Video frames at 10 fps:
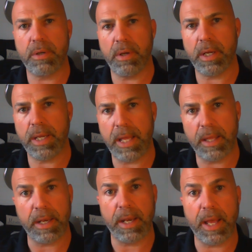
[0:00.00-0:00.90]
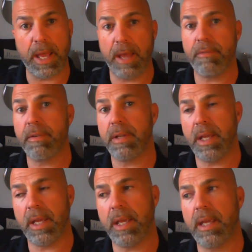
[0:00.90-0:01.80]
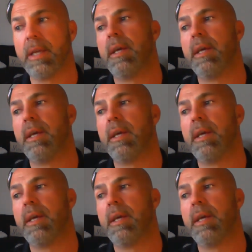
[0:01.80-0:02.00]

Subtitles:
to 1.5 gallons a day